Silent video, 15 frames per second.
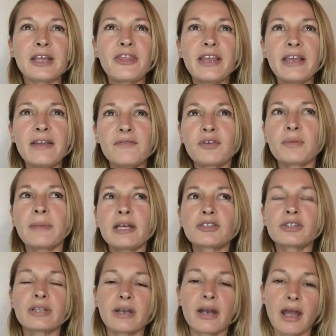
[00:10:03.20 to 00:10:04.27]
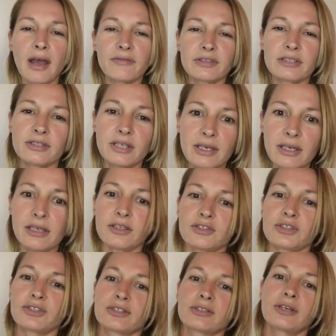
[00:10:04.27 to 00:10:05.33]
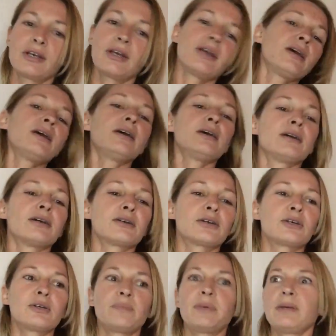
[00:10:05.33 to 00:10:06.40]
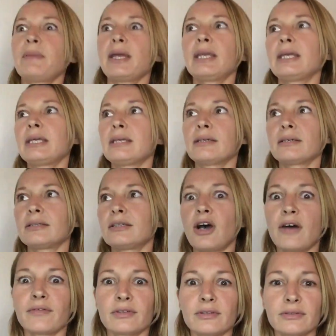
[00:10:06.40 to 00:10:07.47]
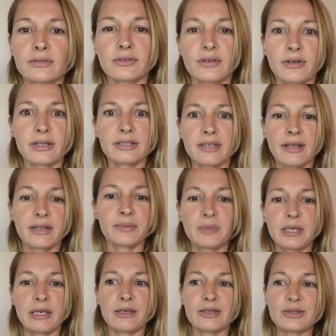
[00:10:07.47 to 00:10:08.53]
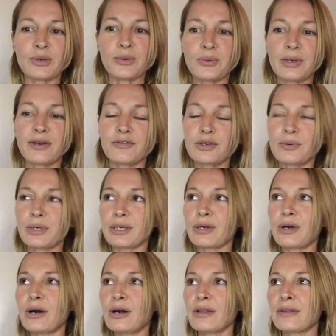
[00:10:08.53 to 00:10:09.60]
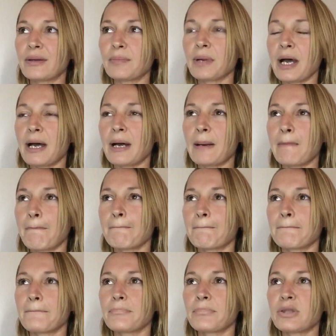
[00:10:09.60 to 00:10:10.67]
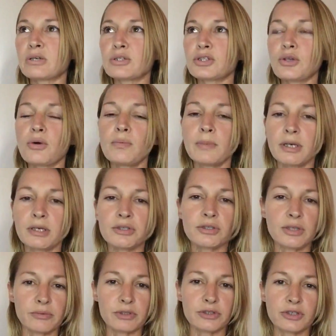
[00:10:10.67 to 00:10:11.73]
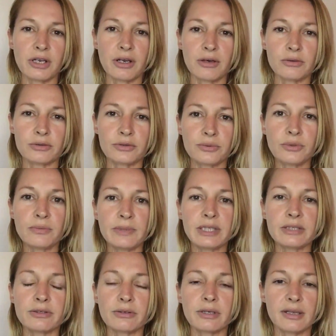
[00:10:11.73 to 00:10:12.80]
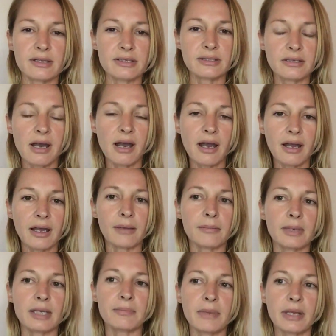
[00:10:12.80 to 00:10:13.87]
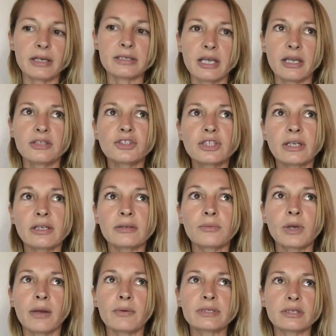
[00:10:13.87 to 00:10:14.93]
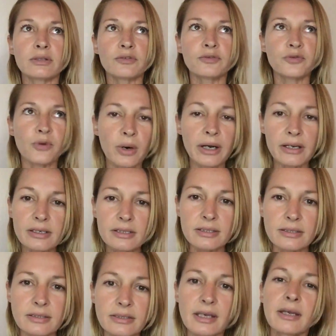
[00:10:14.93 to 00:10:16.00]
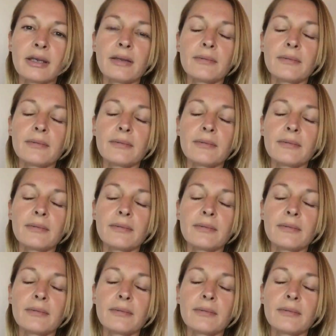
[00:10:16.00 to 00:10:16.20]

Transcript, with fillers: the information that I have to teach could be many novels or encyclopedias or whatever you want to call them. Um, there's so much that was channeled through me during this time in meditation when I was in the forest,